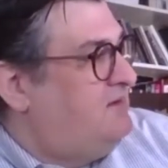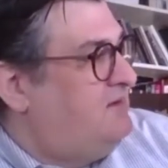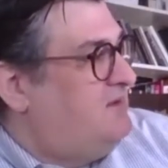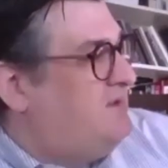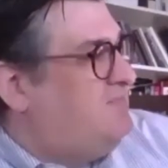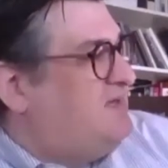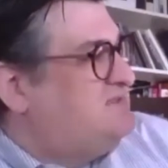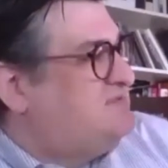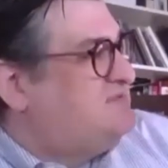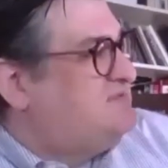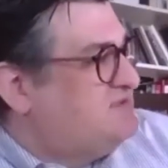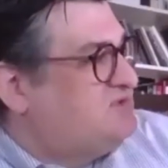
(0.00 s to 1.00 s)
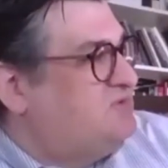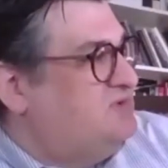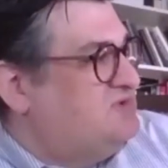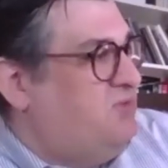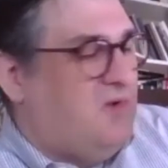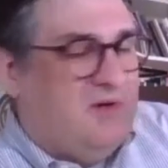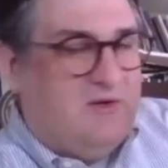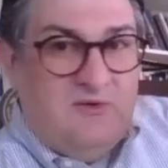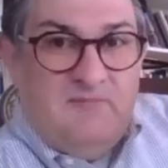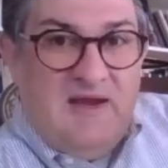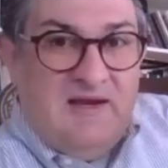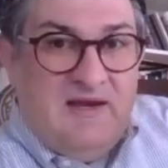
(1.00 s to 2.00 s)
my sister was the one who
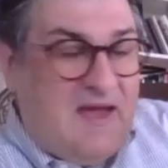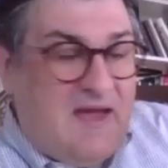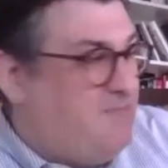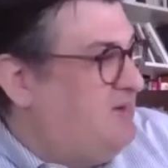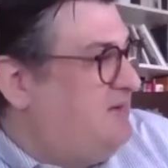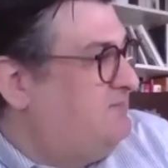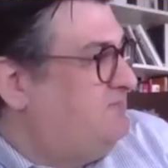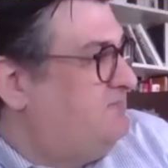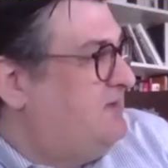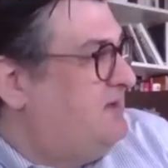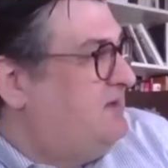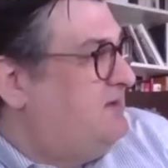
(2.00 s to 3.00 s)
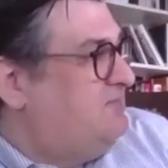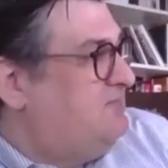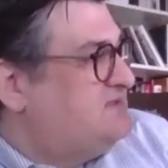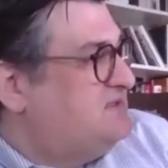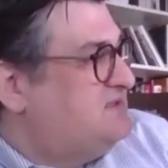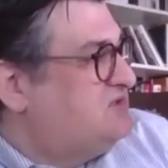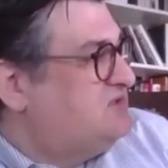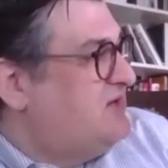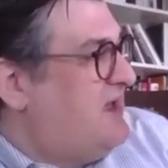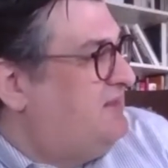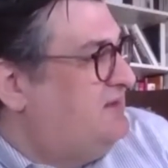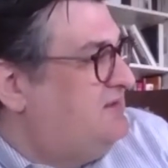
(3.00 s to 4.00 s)
made it happen. My sister
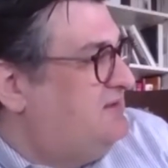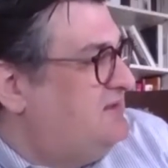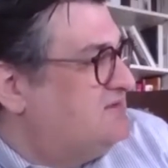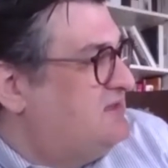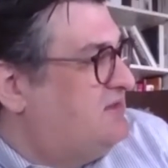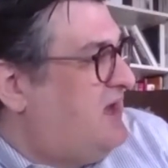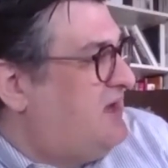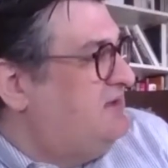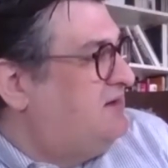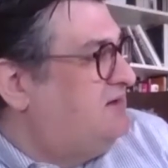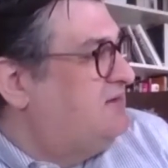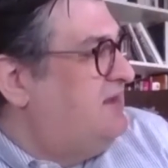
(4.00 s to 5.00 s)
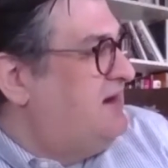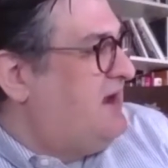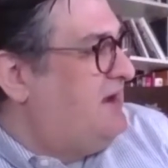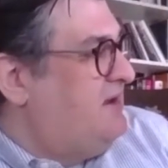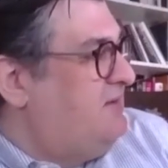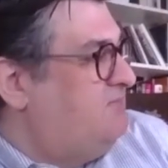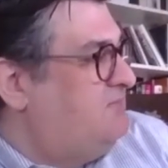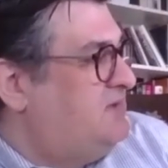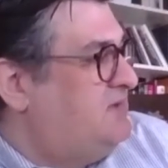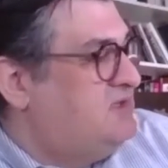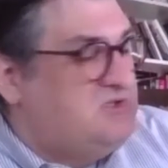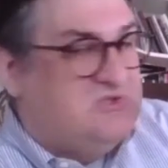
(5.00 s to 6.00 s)
Ellen is a lot younger than I am.
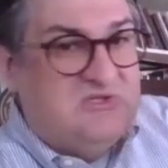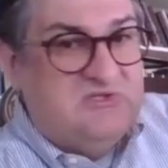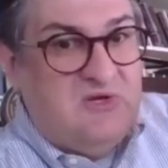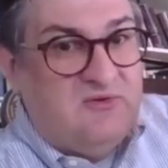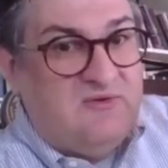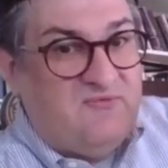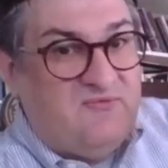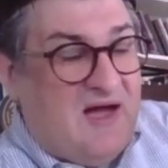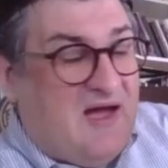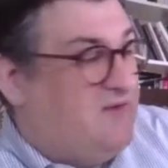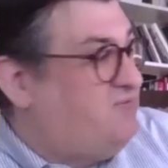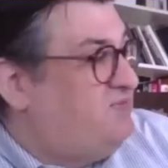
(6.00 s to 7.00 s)
She's only 5.